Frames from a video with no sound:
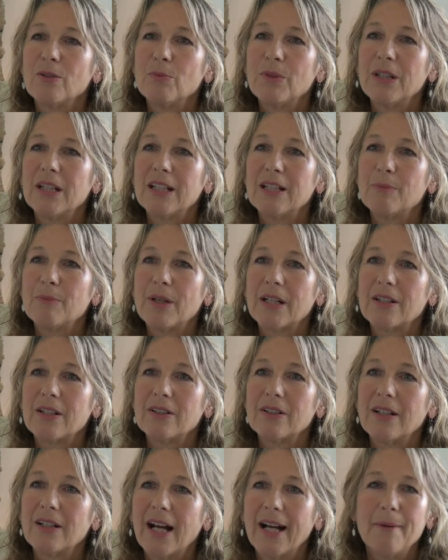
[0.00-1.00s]
to be any
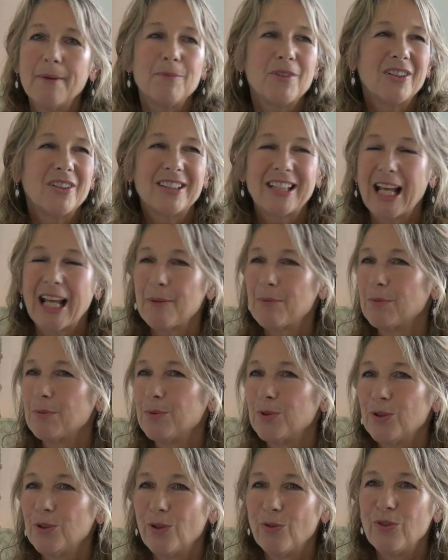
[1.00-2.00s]
better, I'm not
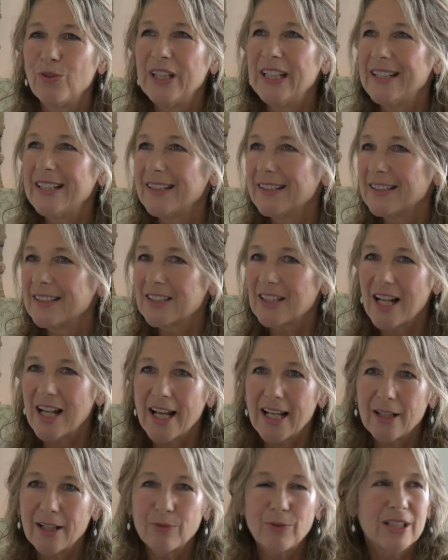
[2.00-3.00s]
capable of leading this
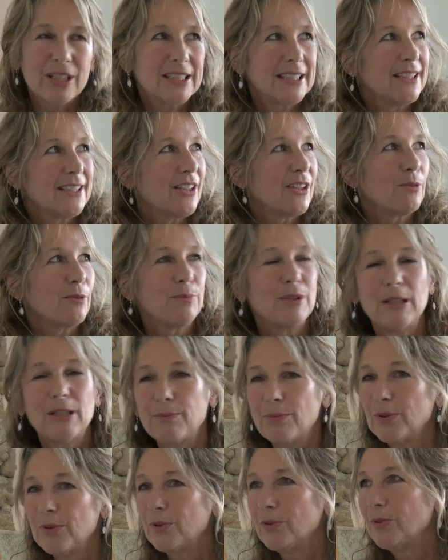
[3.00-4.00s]
life, I see other
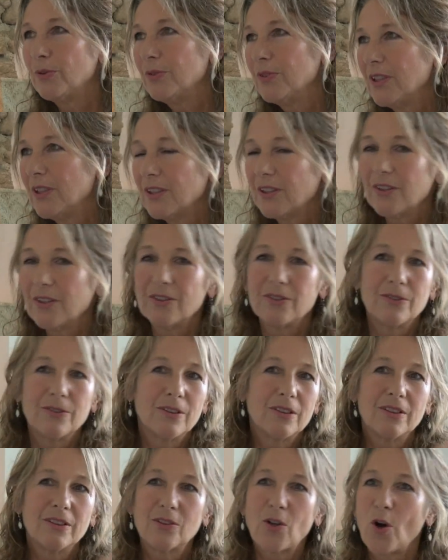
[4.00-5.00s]
people,
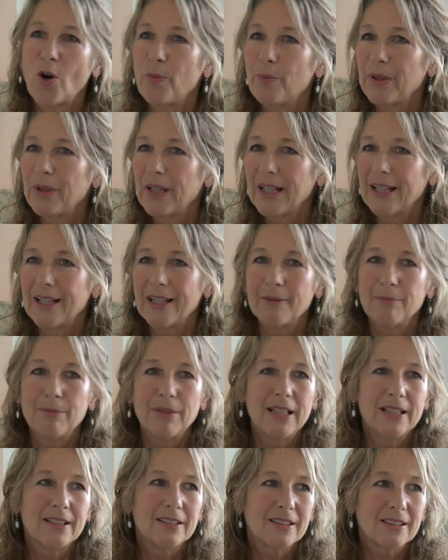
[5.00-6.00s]
coping,
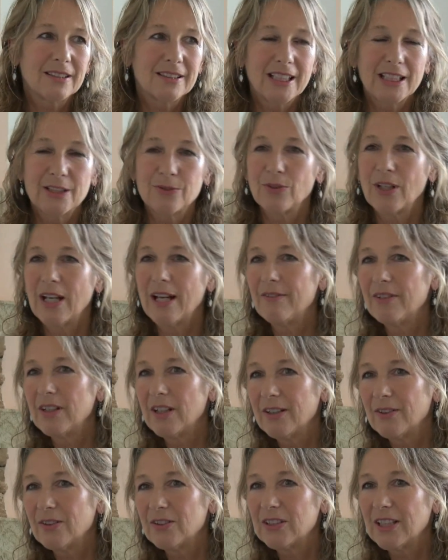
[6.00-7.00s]
being successful, having
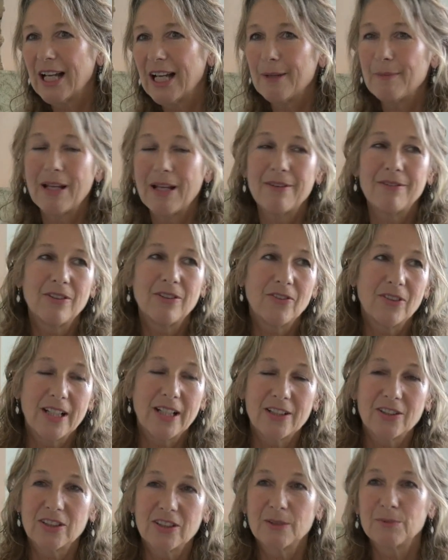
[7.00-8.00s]
a good time, having
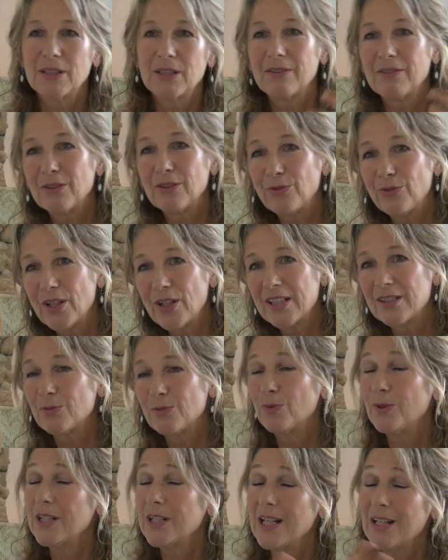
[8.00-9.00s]
relationships, having friends,
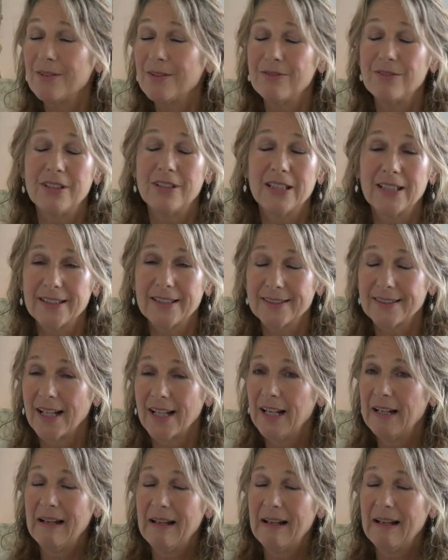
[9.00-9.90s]
whatever it is.